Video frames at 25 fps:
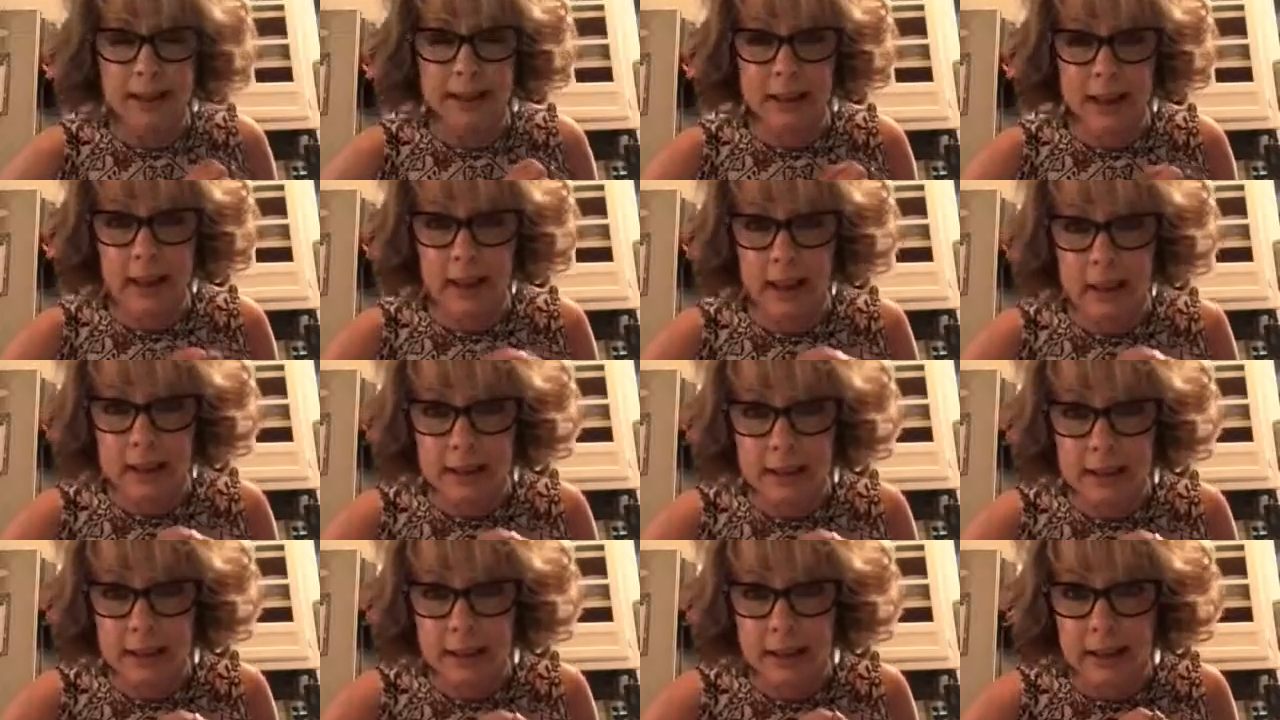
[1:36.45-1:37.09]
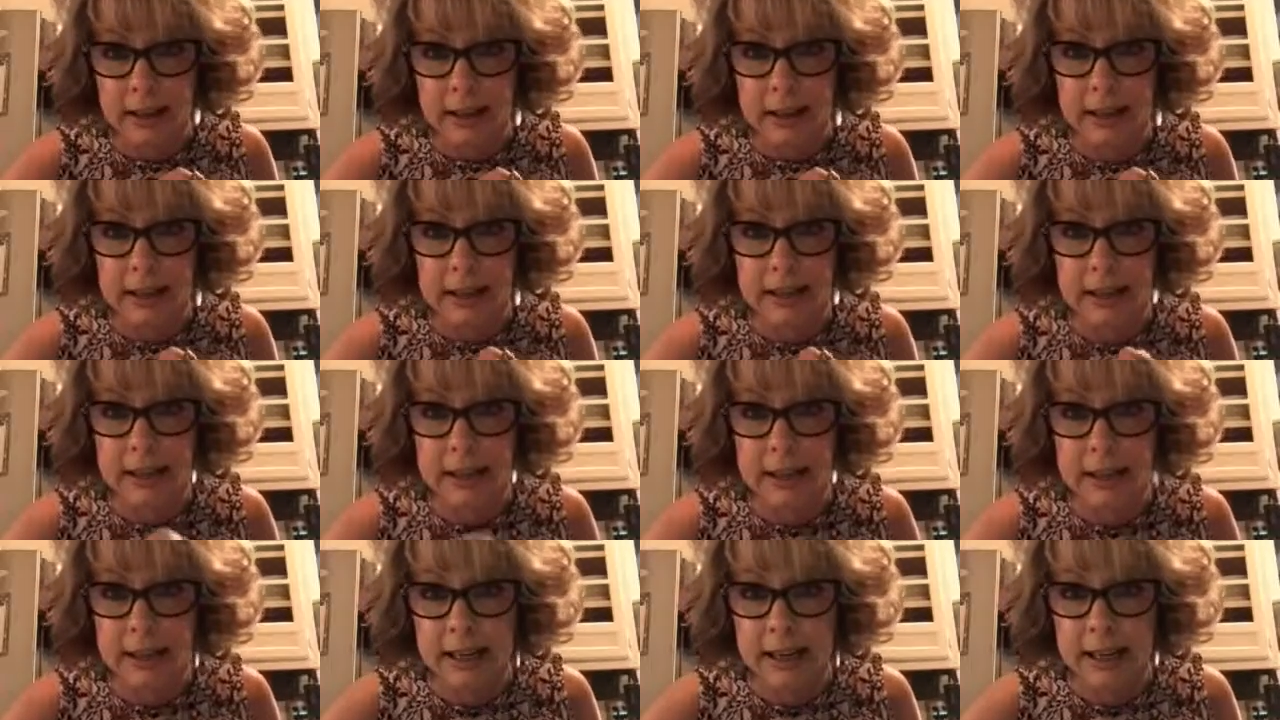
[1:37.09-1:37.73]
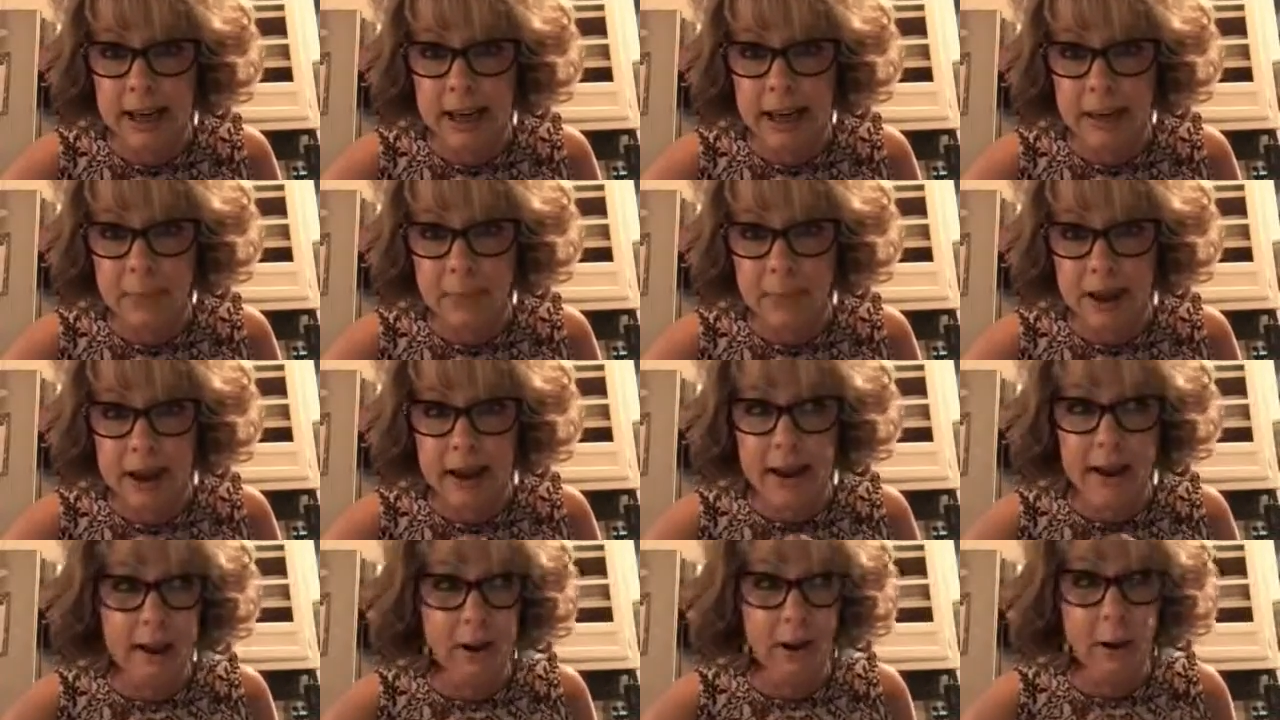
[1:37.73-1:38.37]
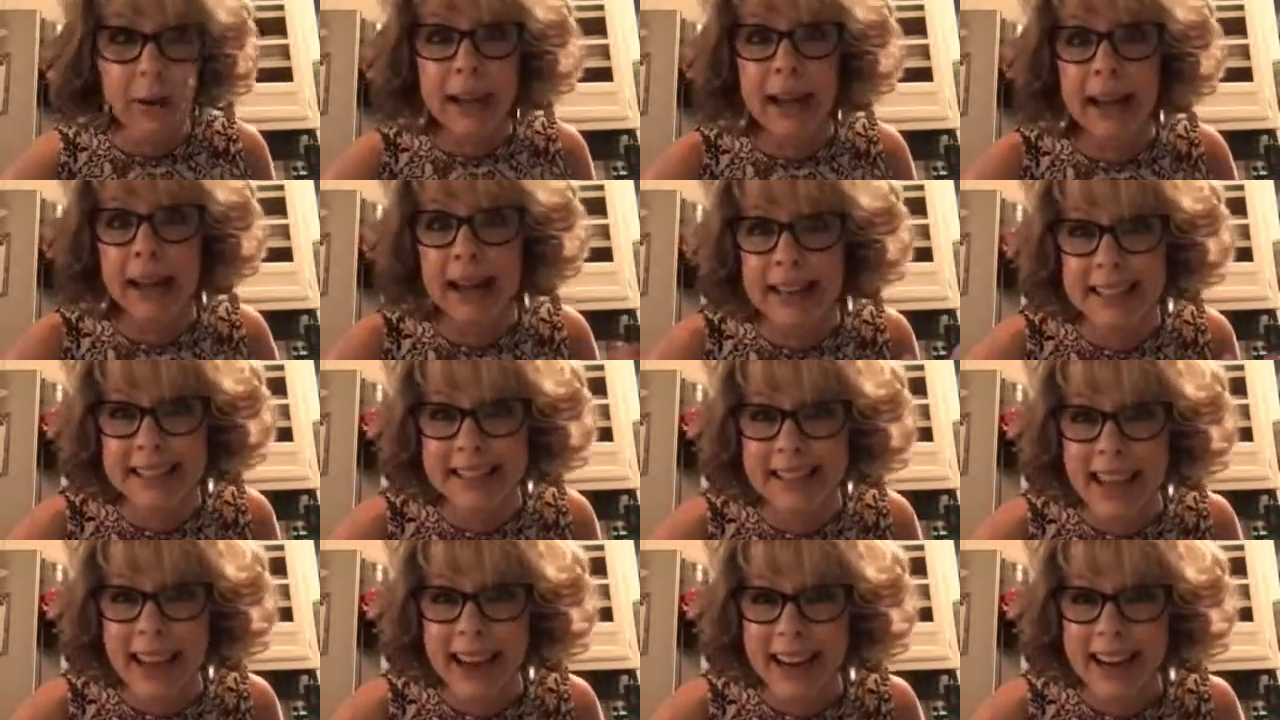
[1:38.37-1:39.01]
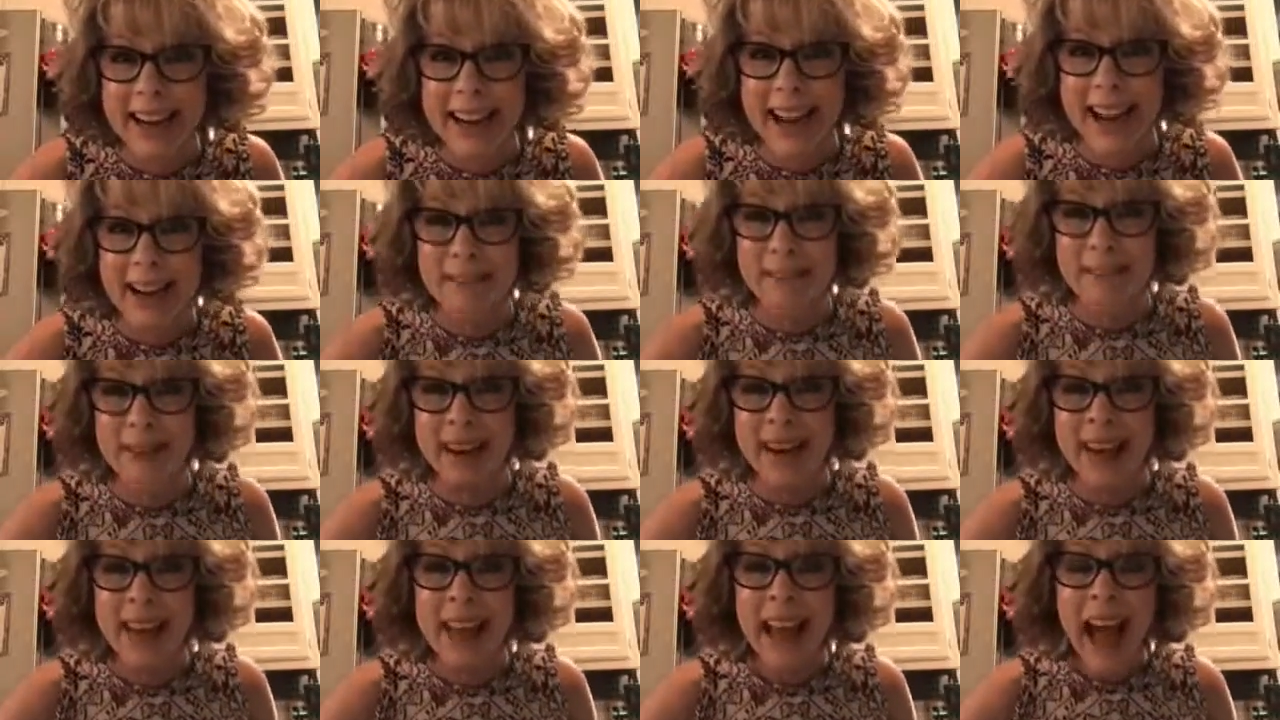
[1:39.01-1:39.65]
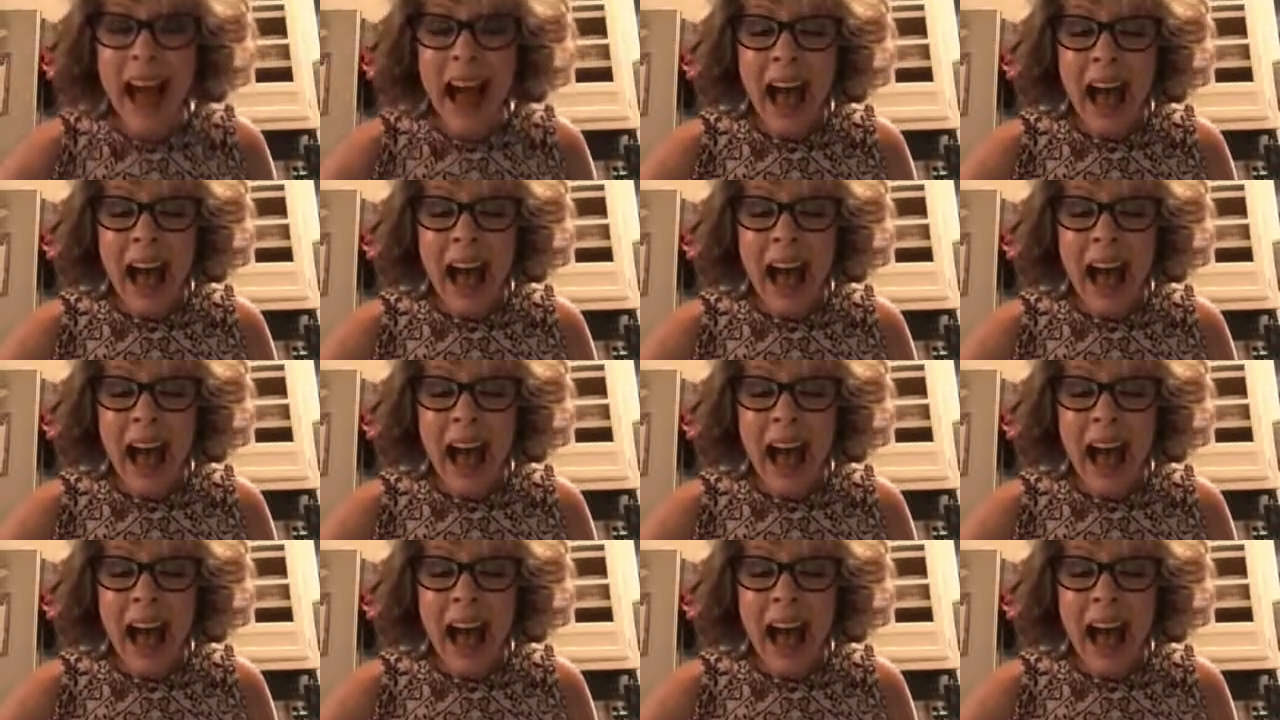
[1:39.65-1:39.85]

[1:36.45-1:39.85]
Can I get an amen, or can I say an amen?